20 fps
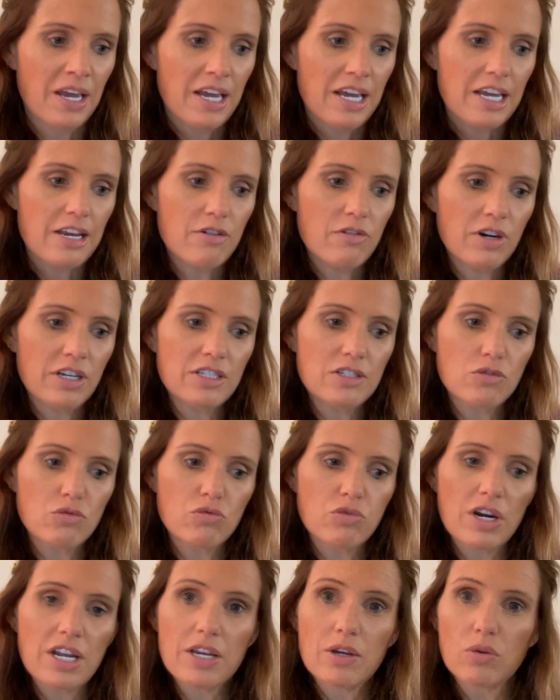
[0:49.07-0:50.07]
He runs
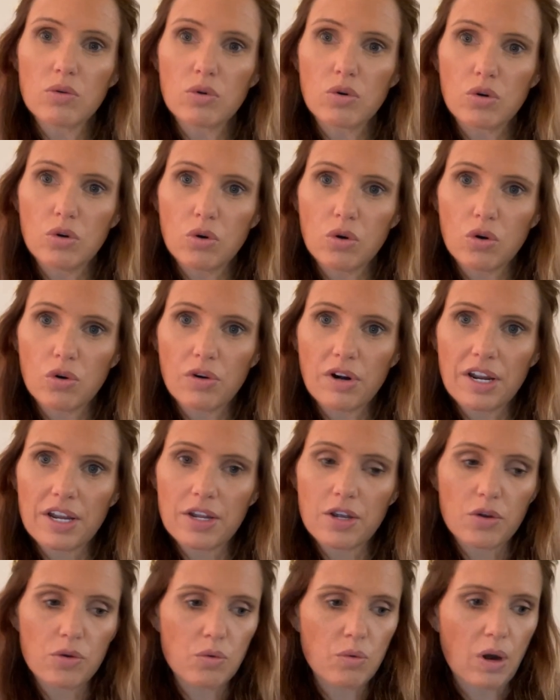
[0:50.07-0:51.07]
Regal Glory,
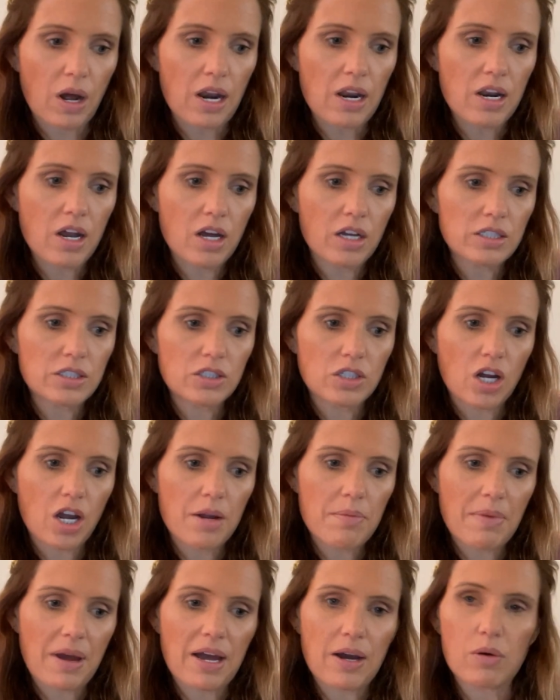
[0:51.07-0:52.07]
who last
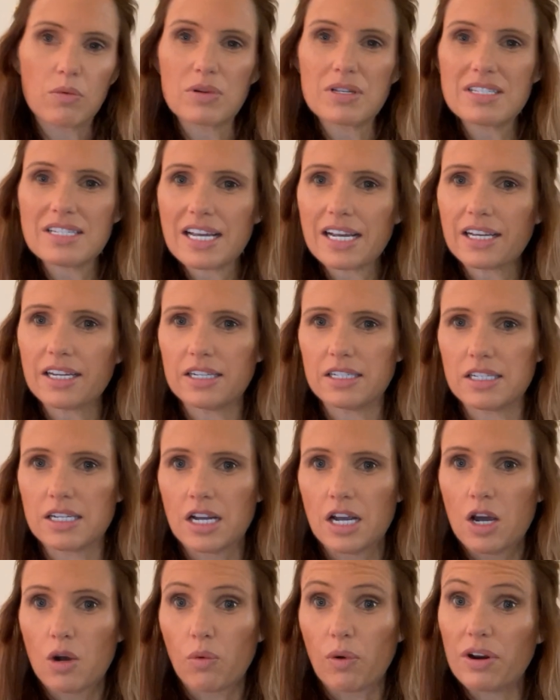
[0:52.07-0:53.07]
time out was second
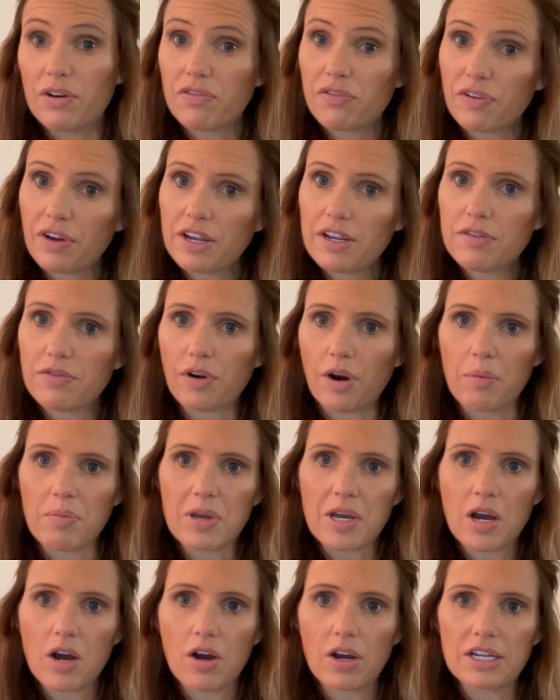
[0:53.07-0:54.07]
when favourite
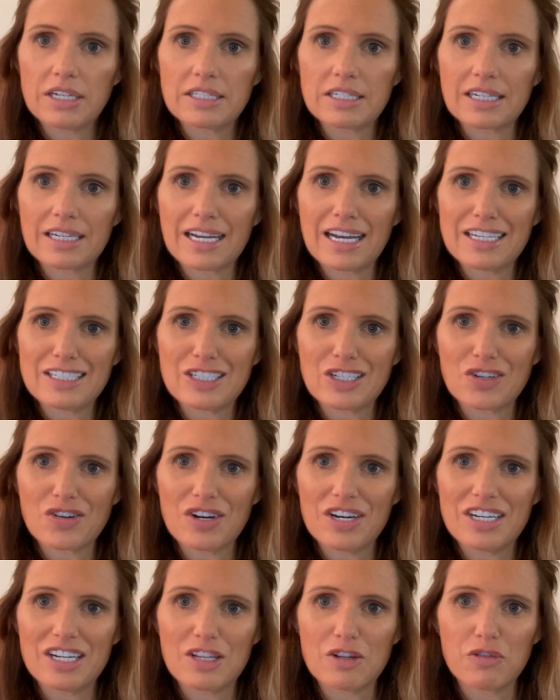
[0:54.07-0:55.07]
behind Casa
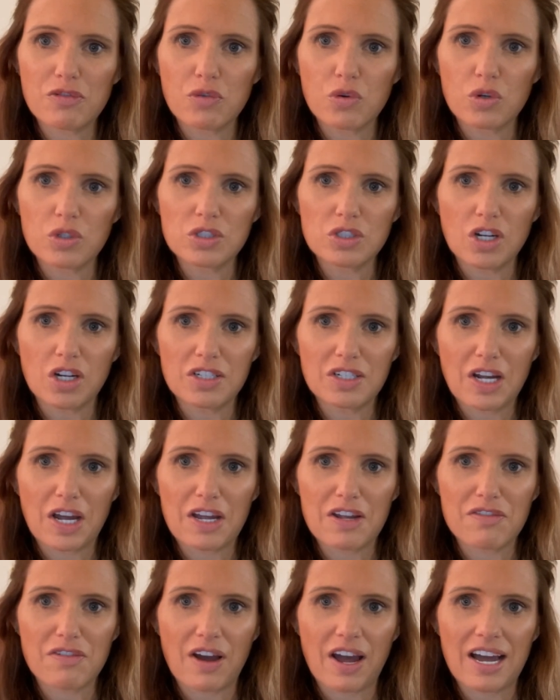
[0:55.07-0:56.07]
Creed in the 4-star
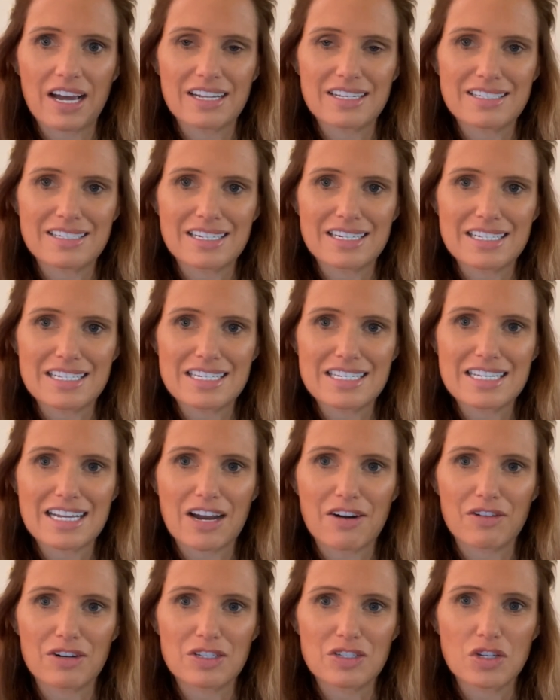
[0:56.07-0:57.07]
Dave at
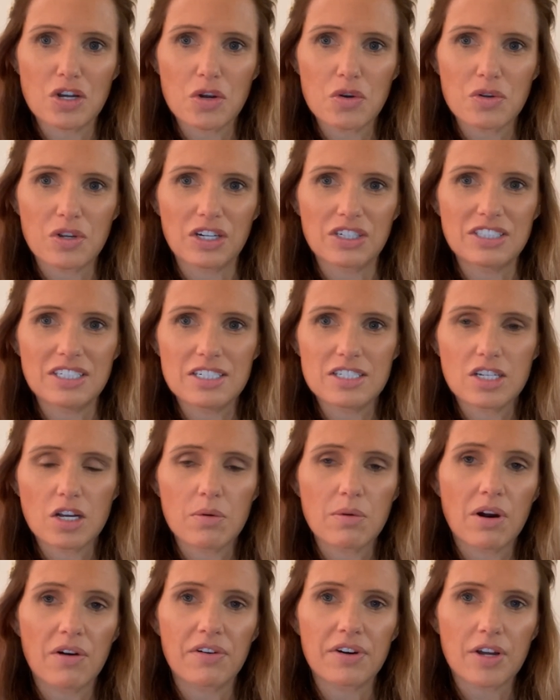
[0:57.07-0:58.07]
Saratoga. She's so
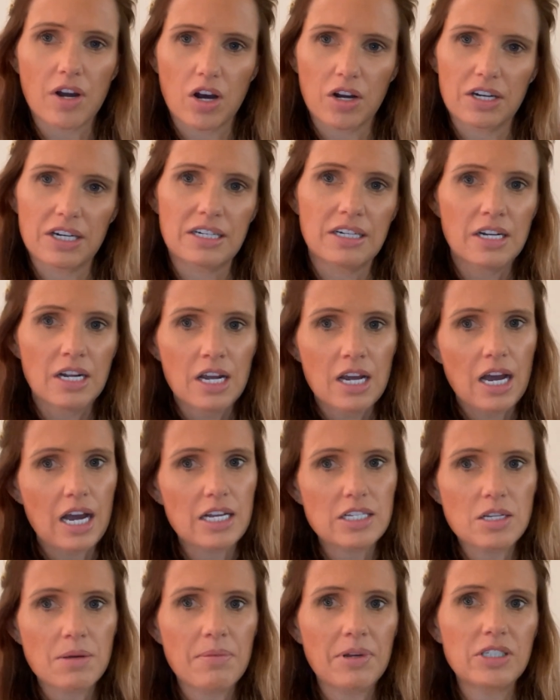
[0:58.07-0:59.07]
well regarded.
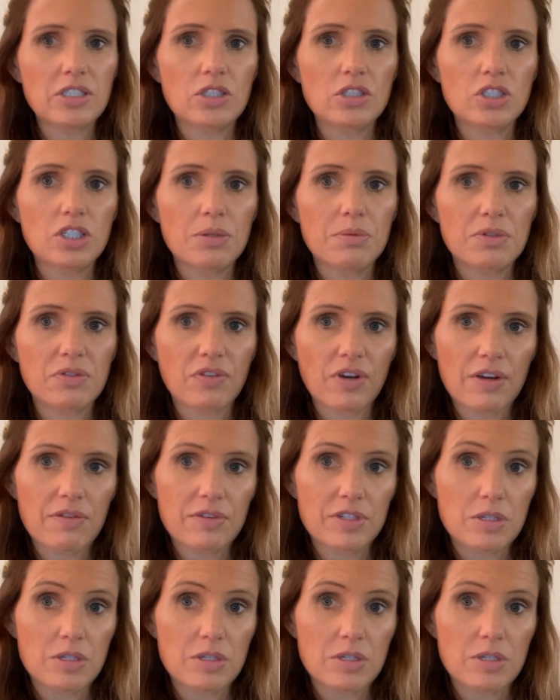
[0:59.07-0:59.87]
As I mentioned, she was favoured